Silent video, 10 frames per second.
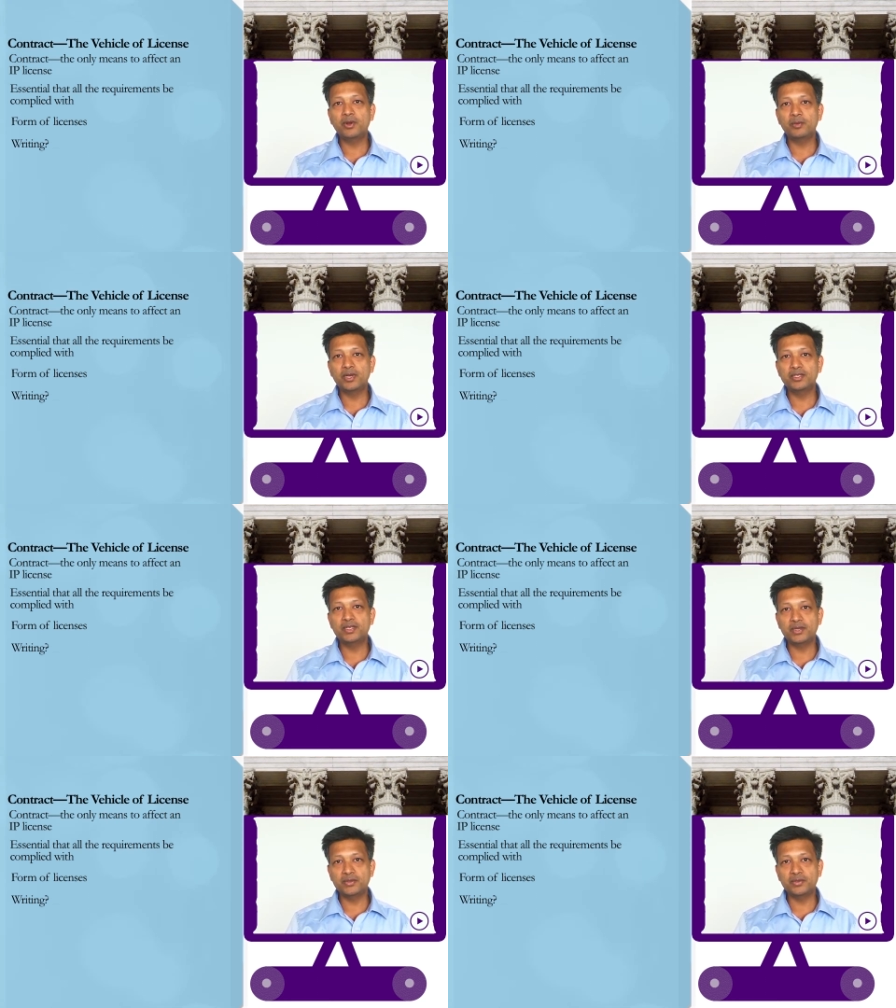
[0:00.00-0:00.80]
property
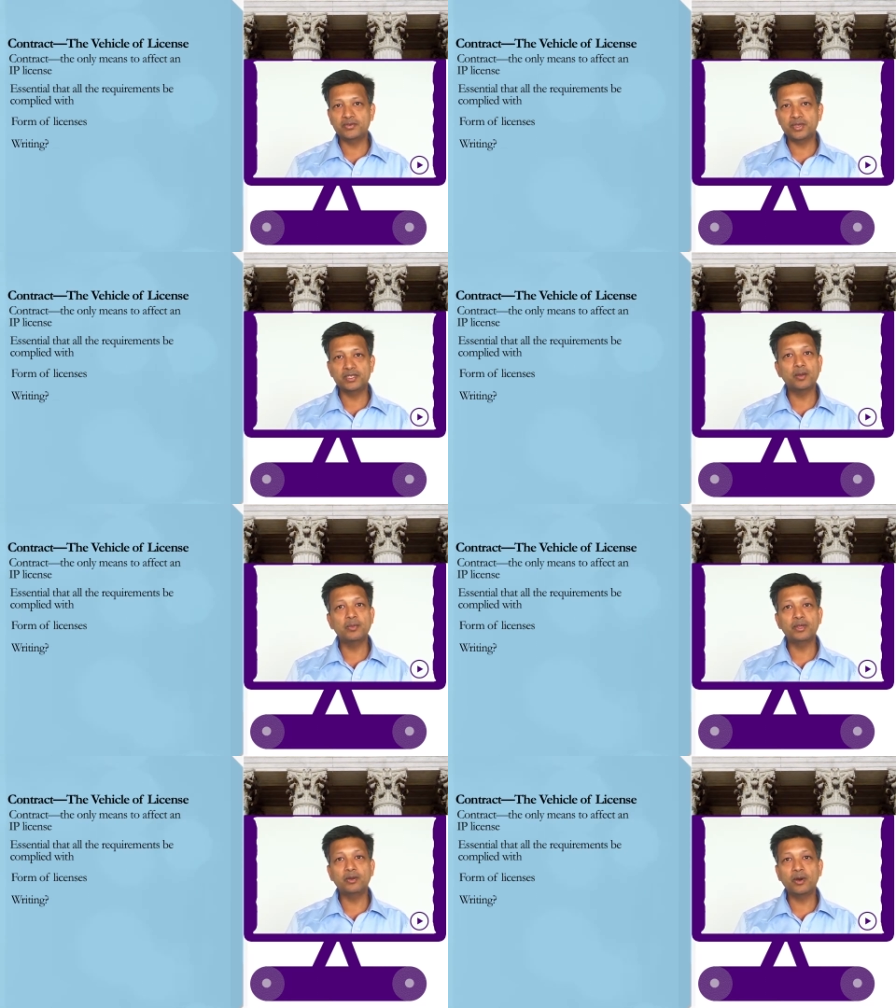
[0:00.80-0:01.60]
statutes, for
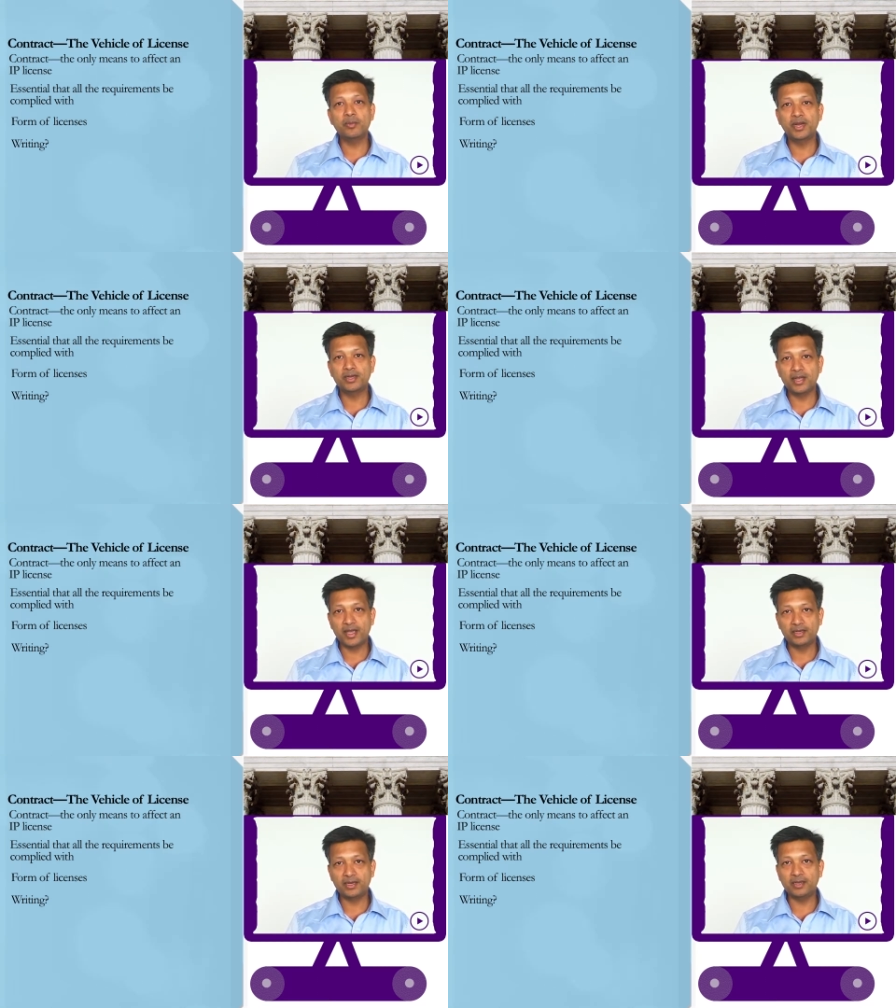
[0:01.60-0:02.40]
example, the Copyright
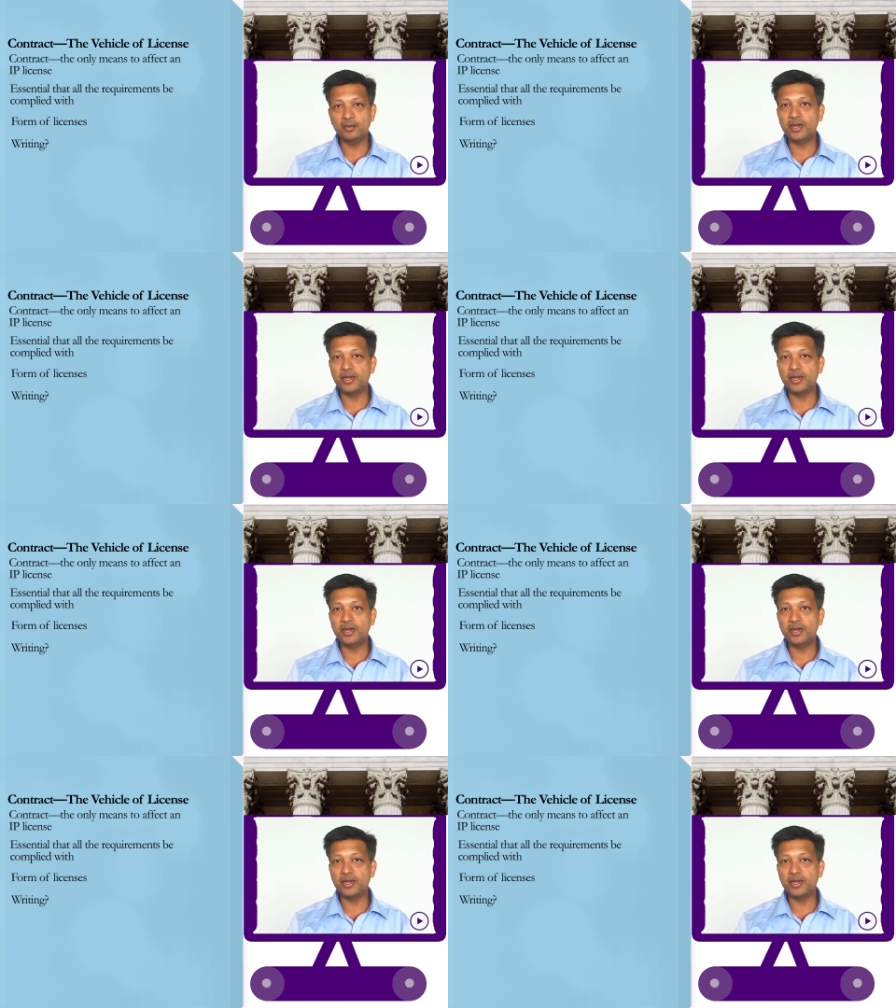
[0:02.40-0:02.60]
Act and the